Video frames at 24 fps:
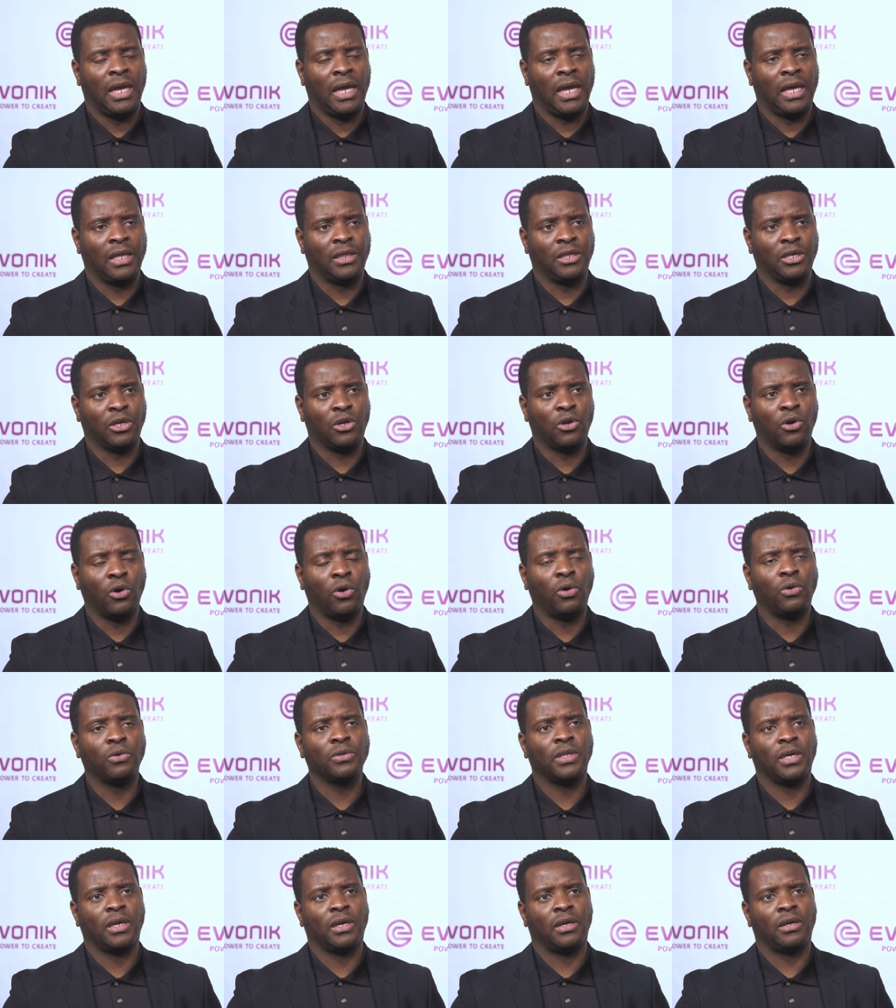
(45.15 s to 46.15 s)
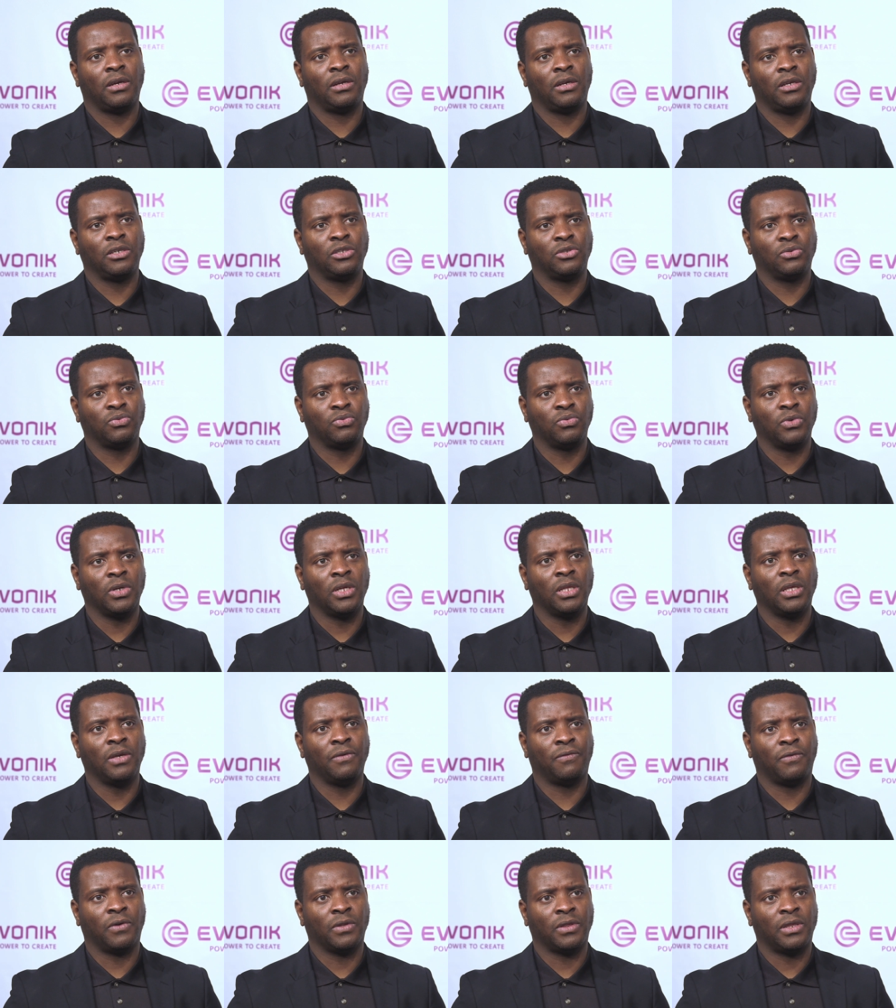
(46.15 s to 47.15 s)
And the goal there is
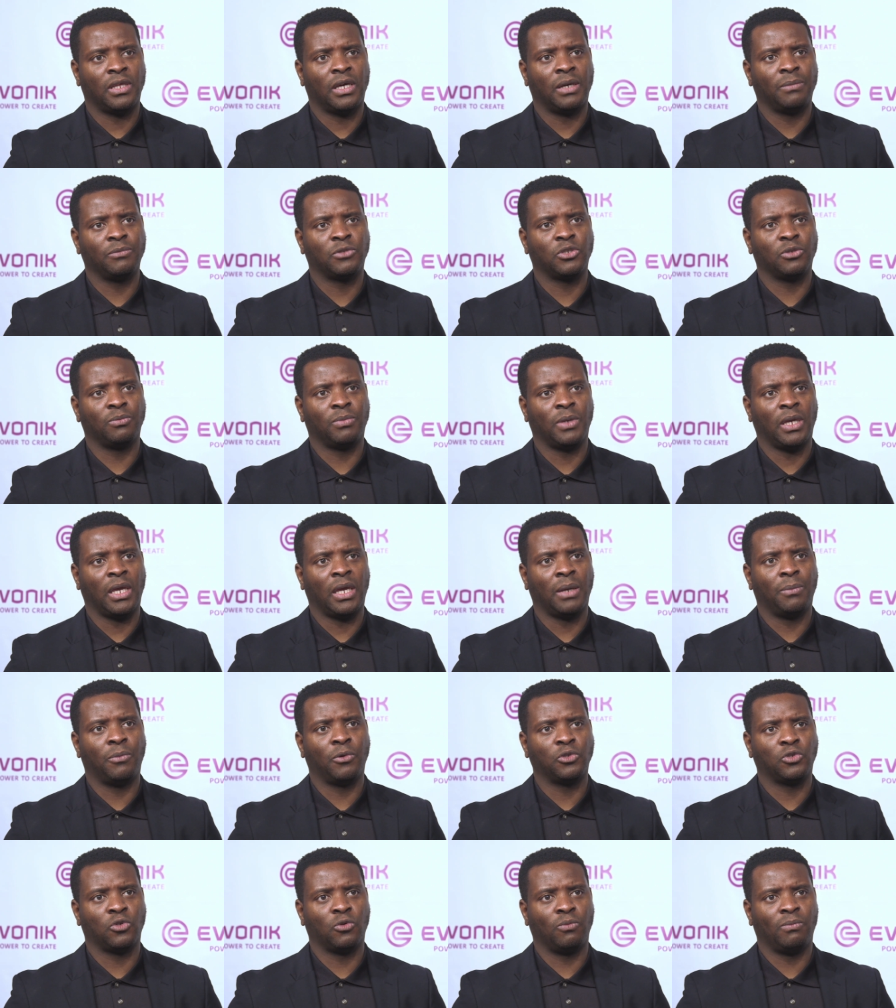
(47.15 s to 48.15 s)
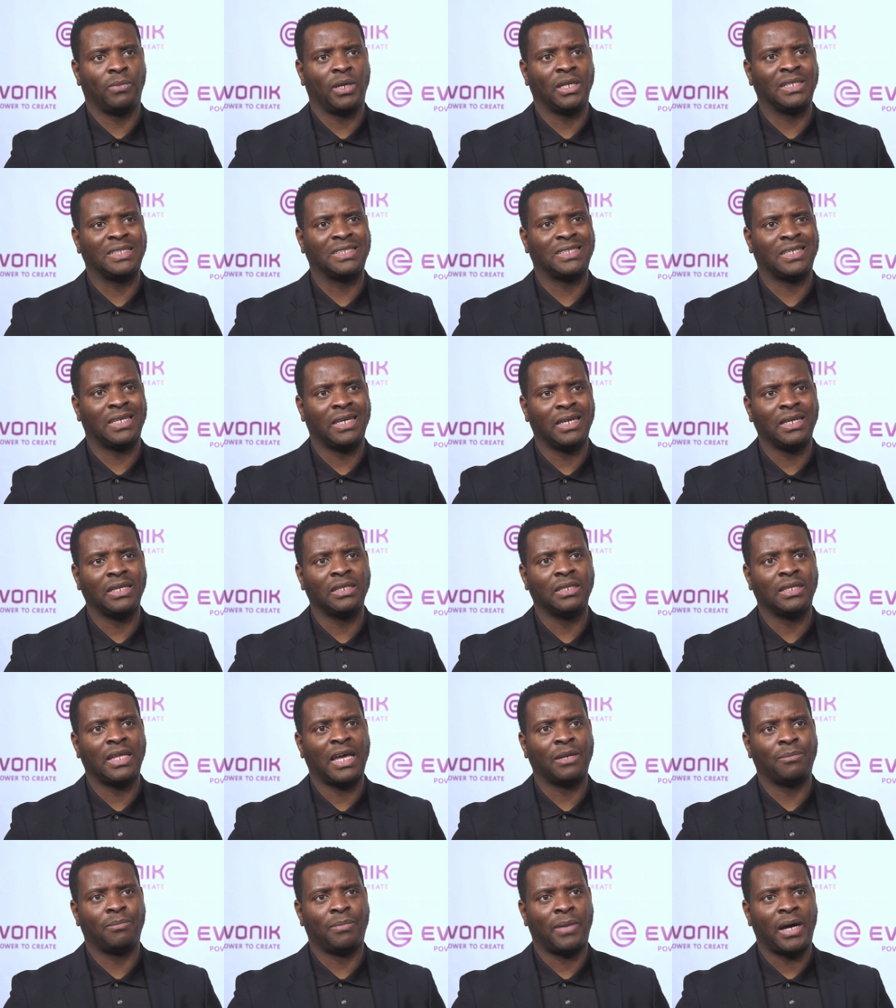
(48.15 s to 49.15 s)
really for them to be able to maintain
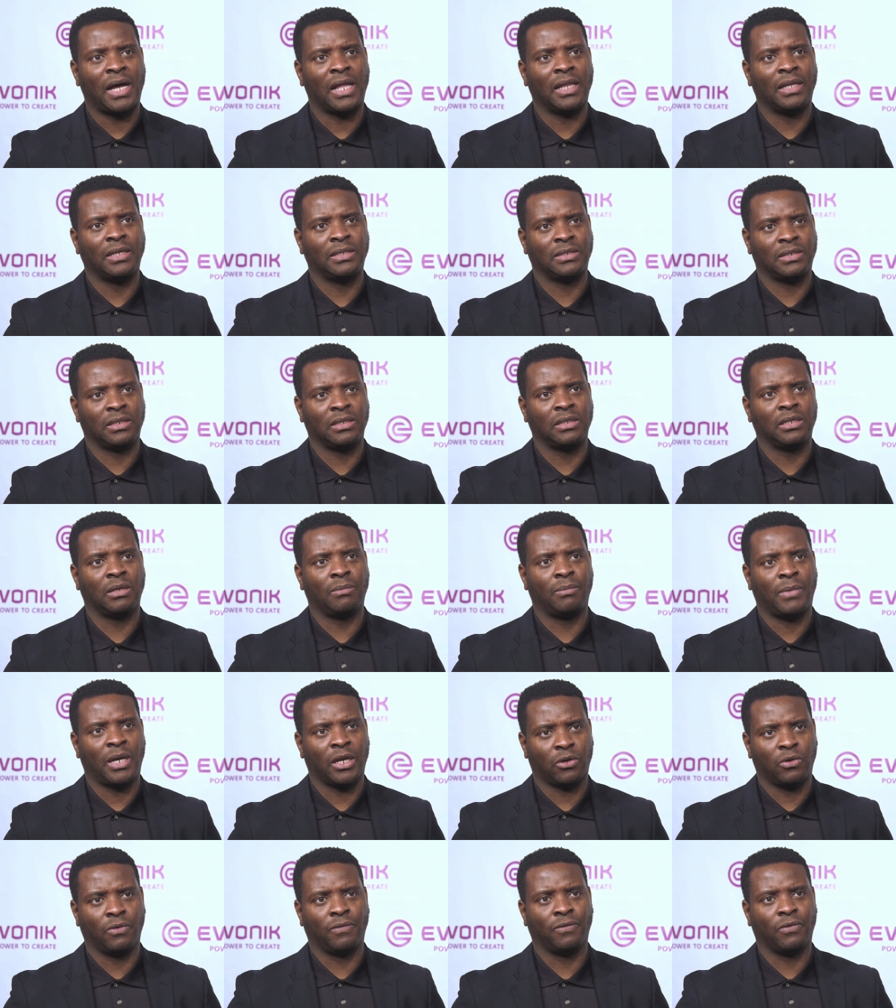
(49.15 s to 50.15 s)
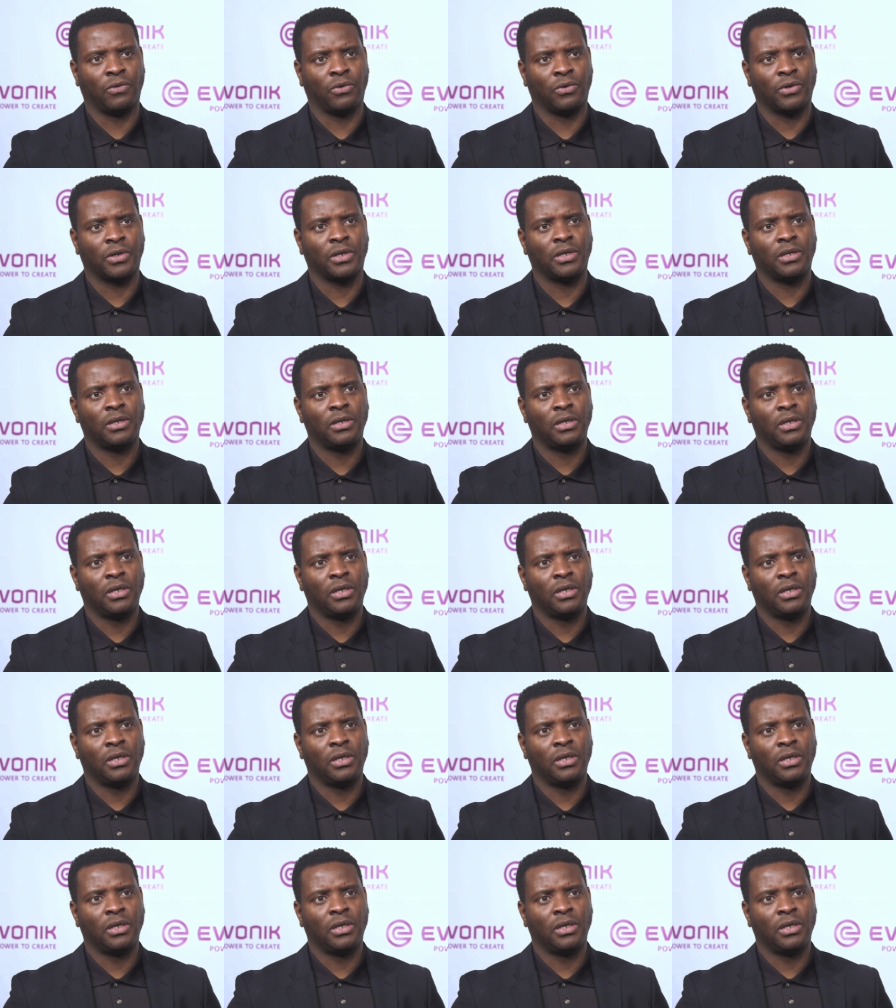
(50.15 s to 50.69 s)
that balance in their microflora.